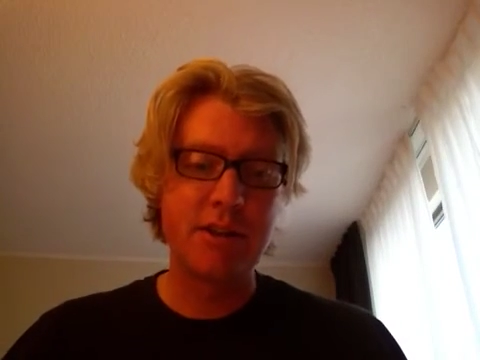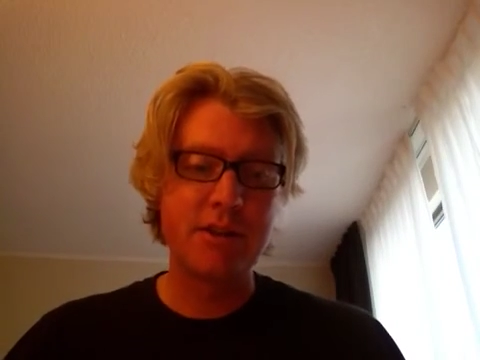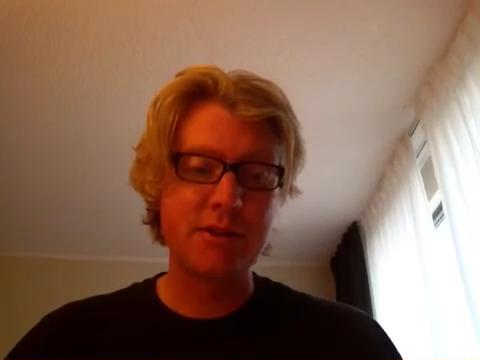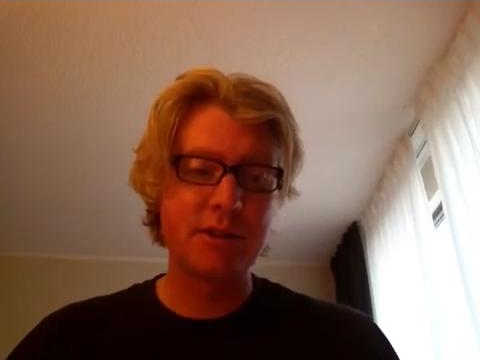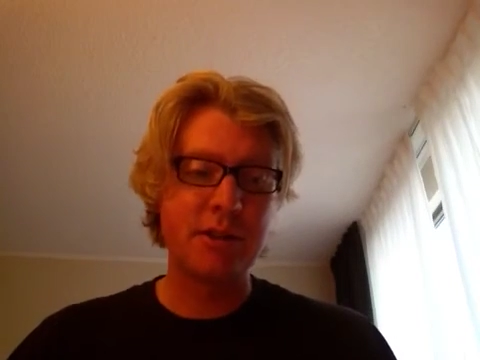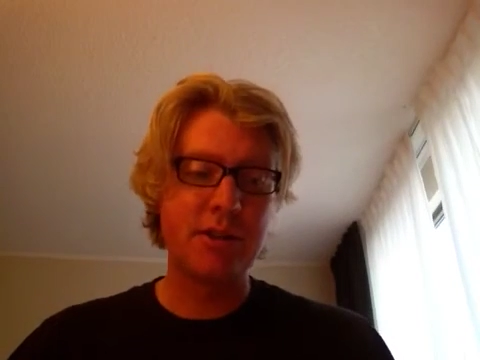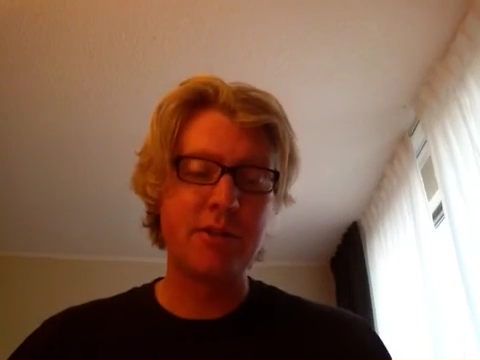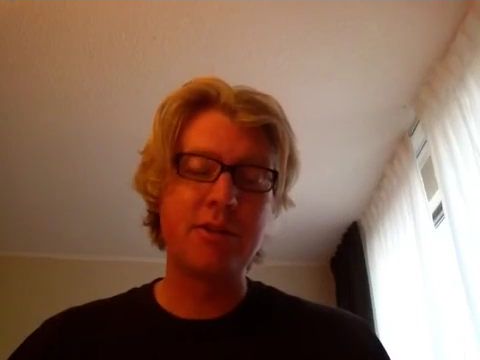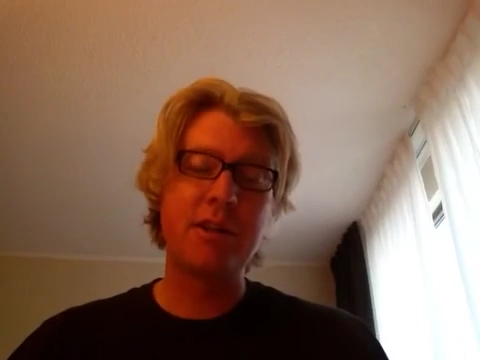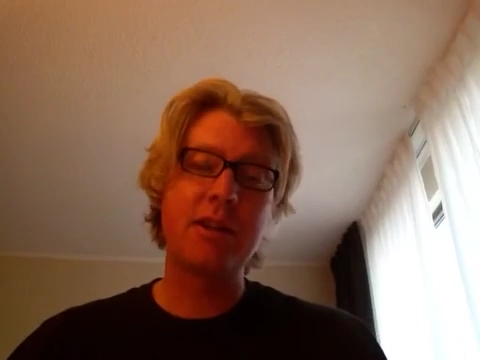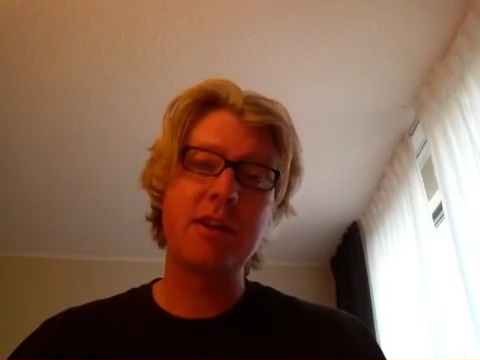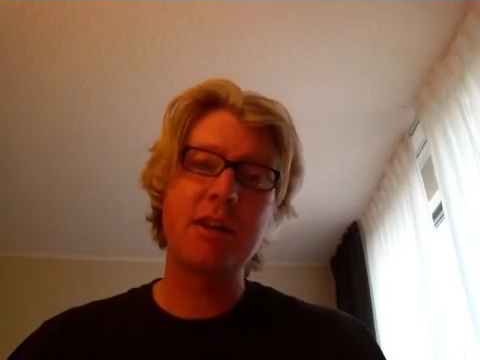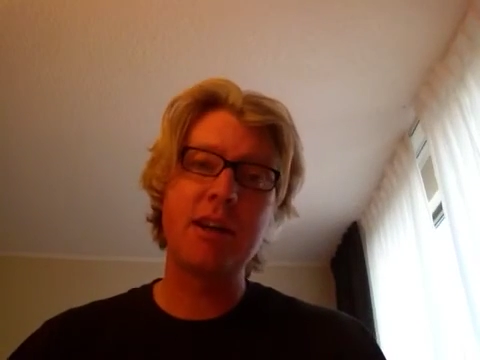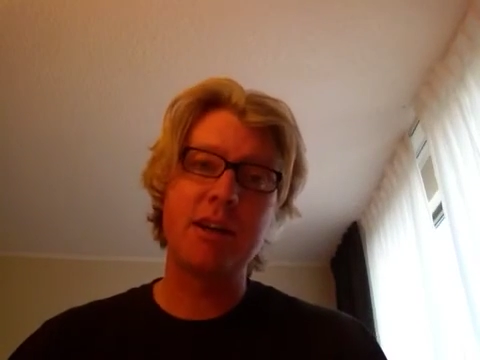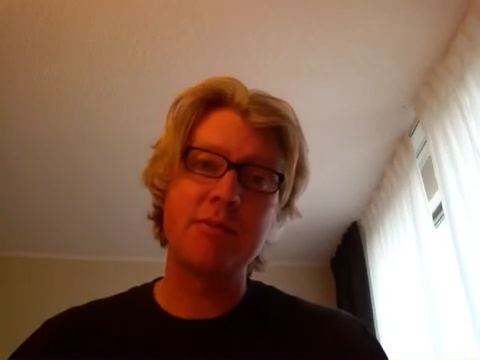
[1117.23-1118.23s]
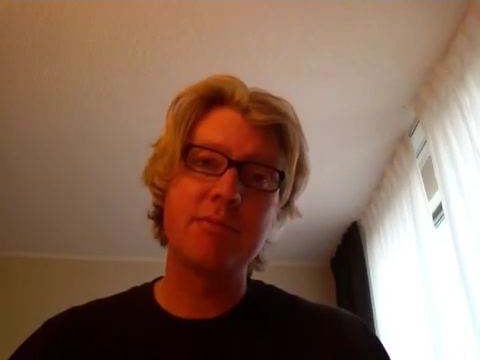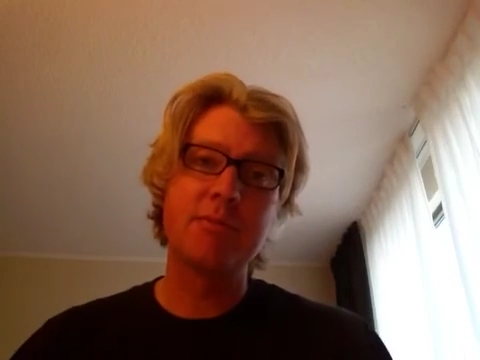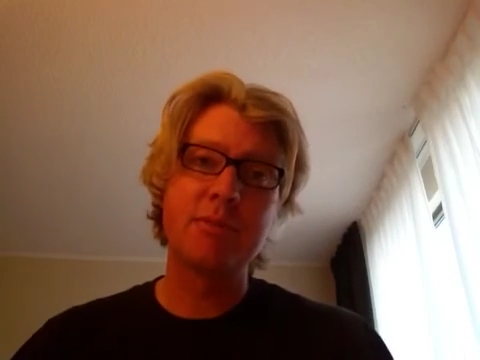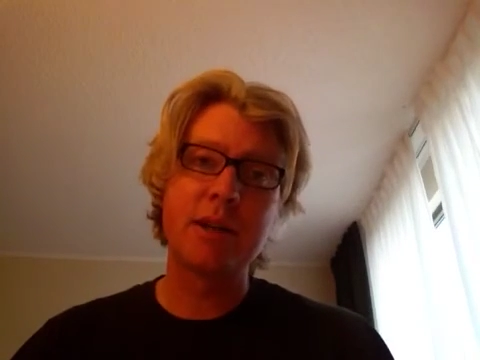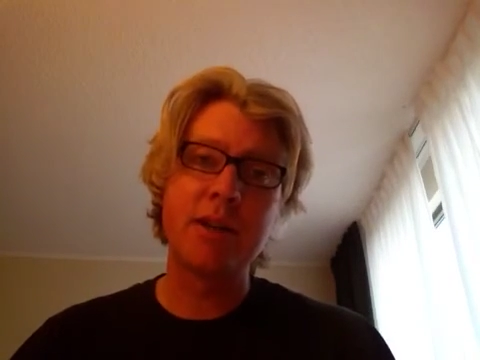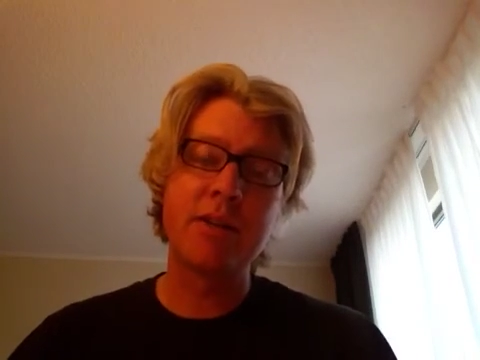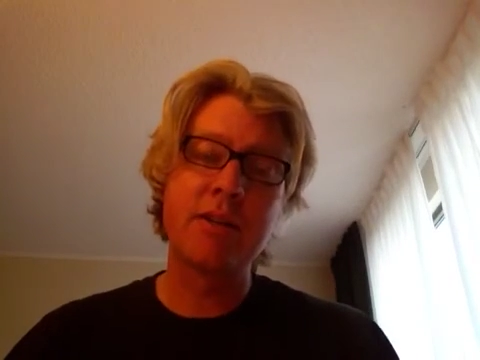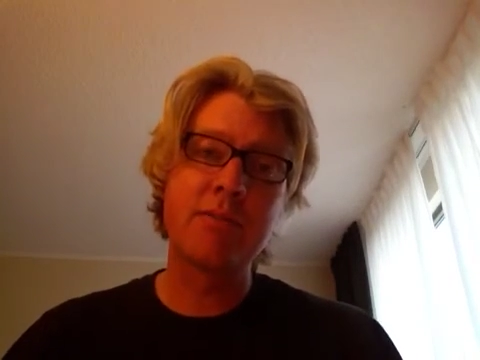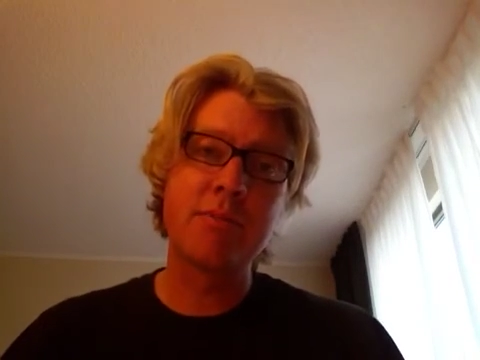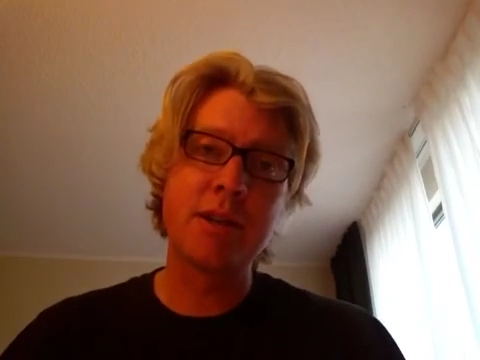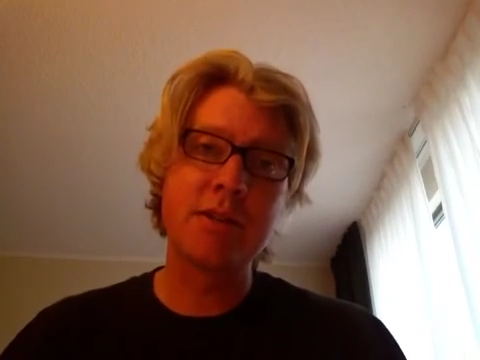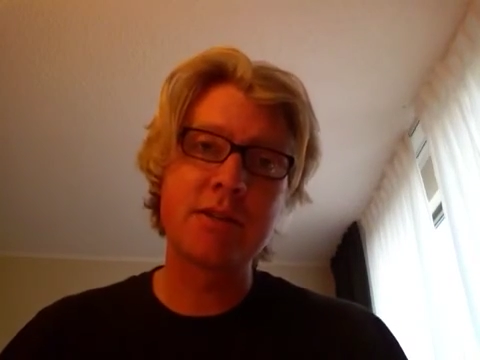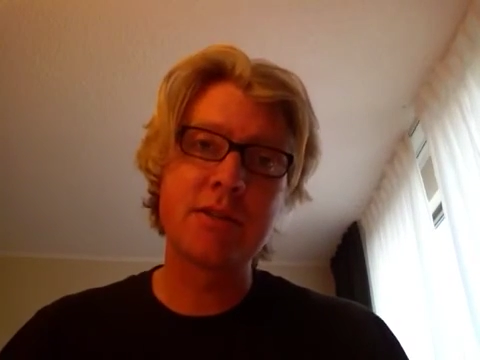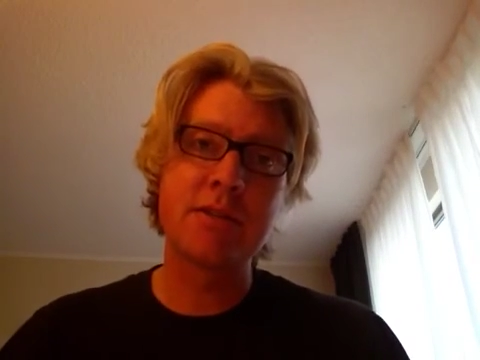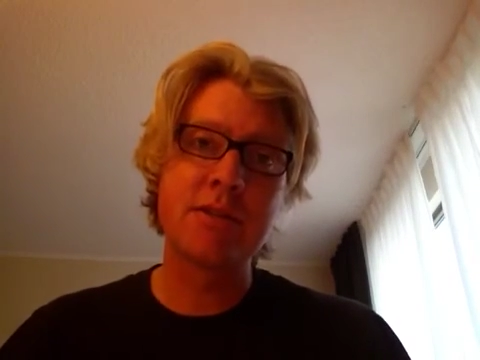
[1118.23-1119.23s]
So again,
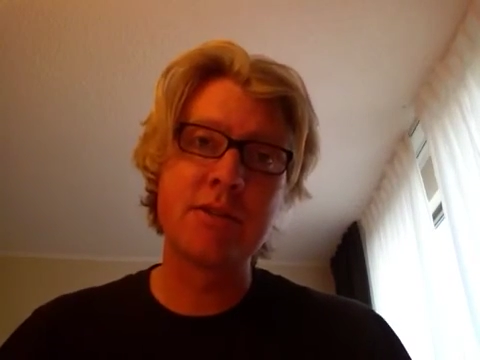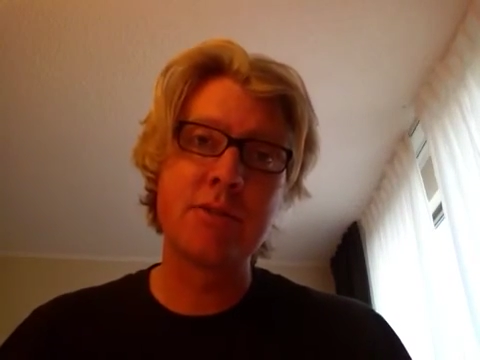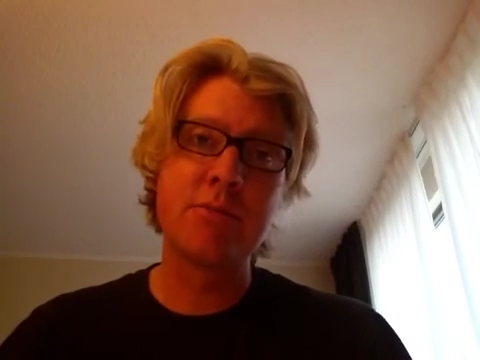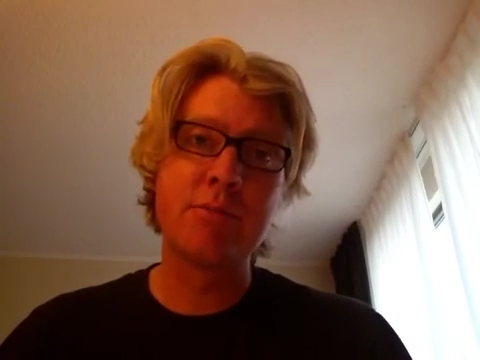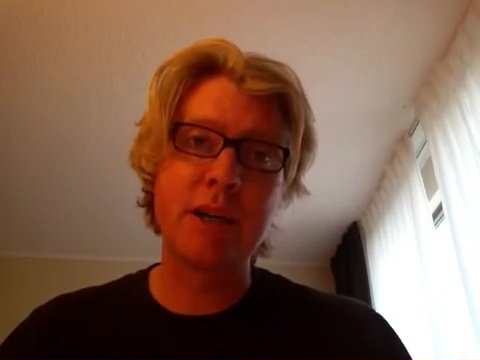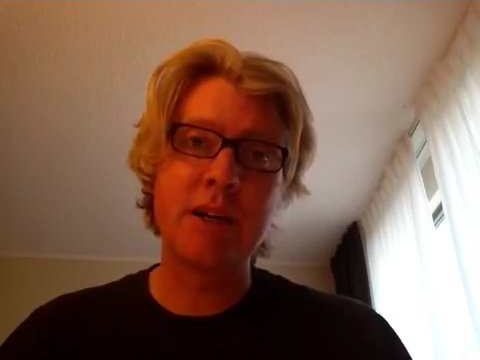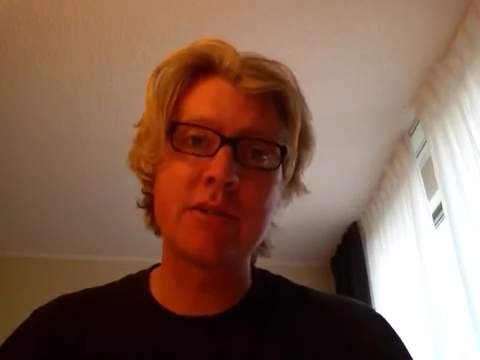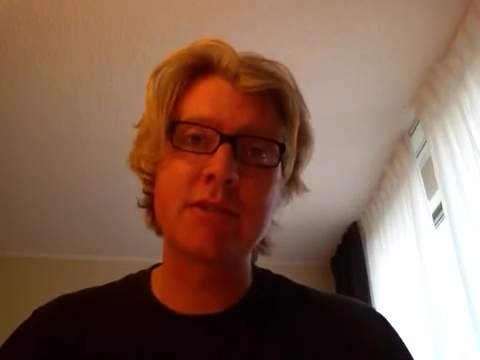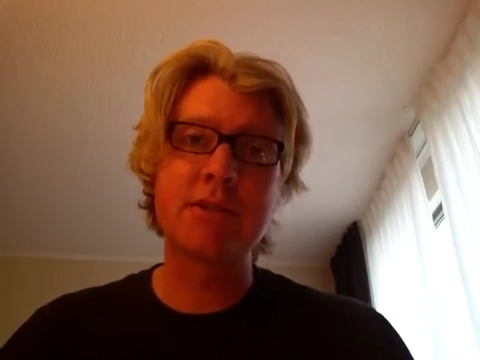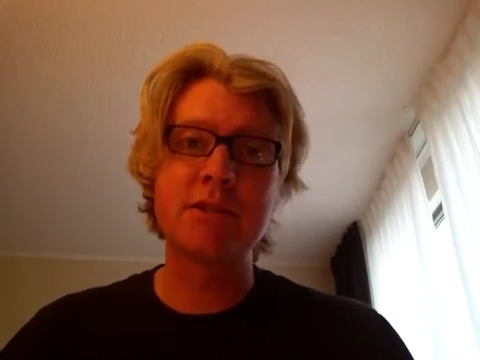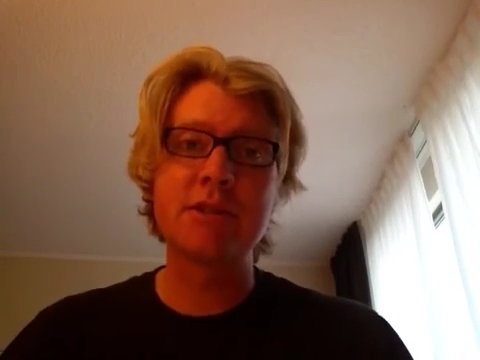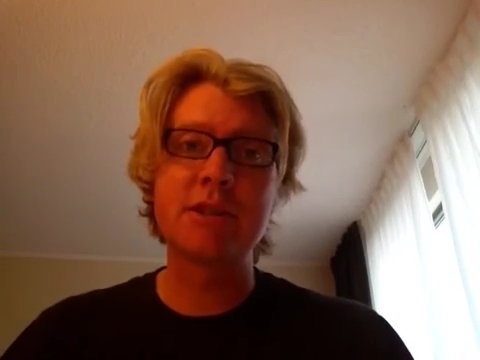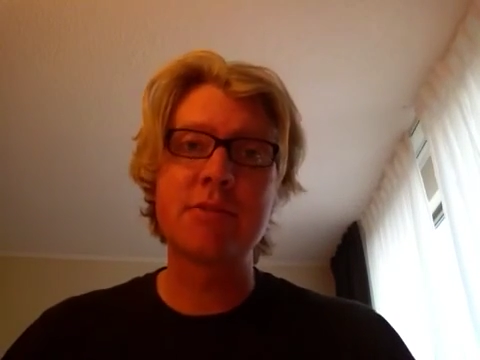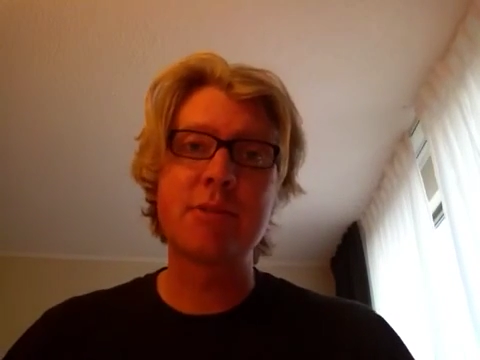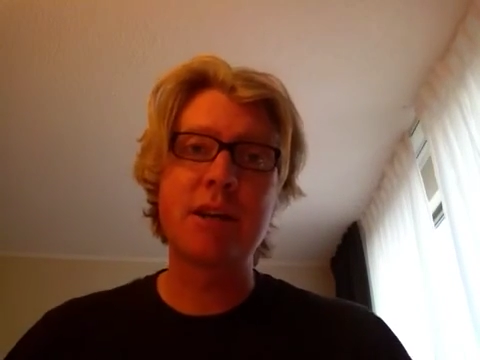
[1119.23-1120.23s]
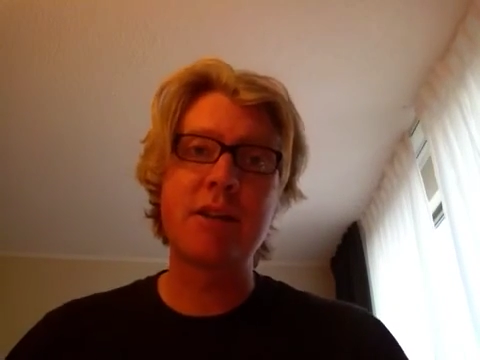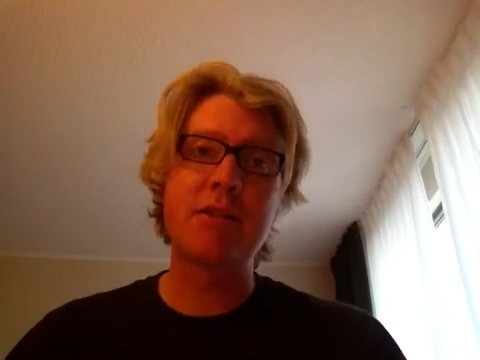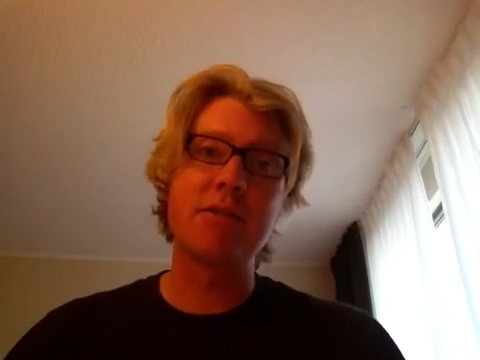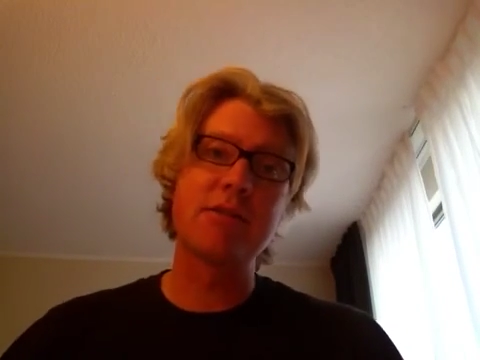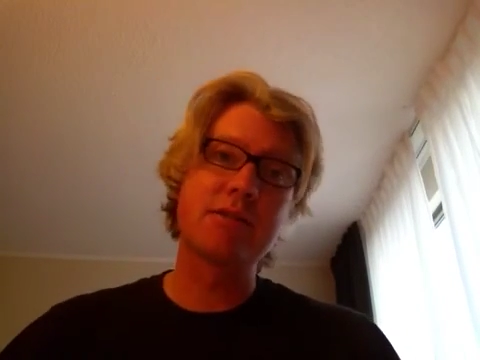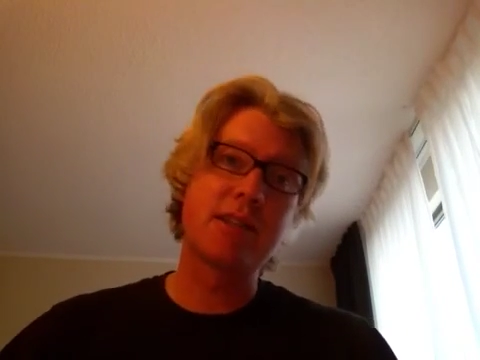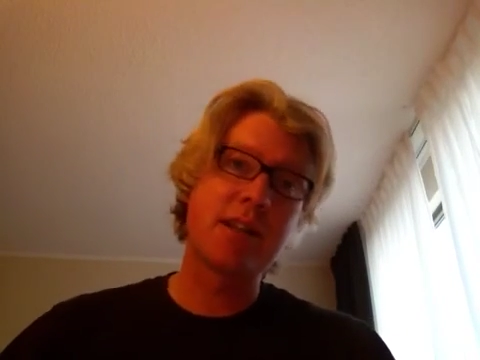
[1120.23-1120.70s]
best to do belts and suspenders.